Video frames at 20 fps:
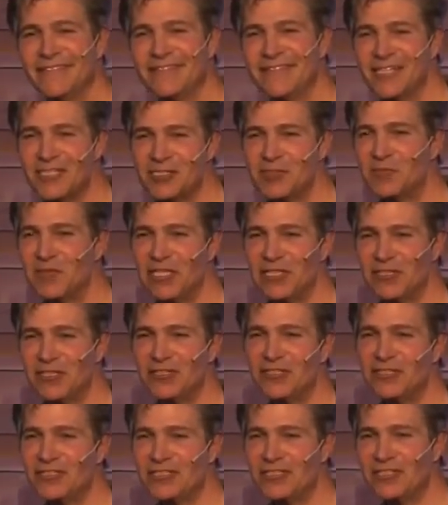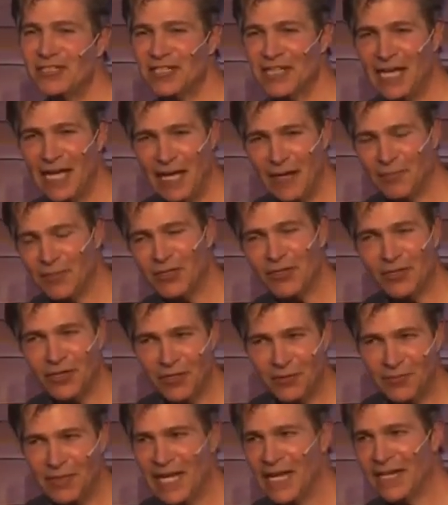Doesn't mean the good's going to happen
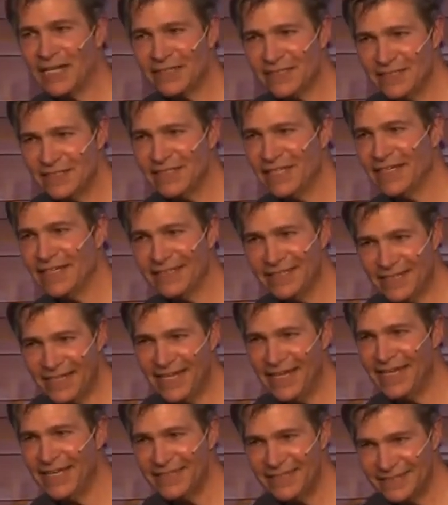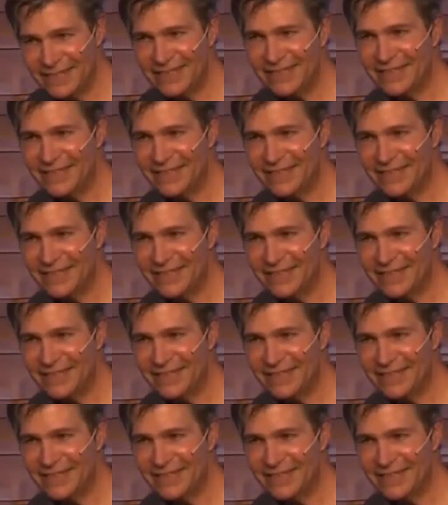automatically like that,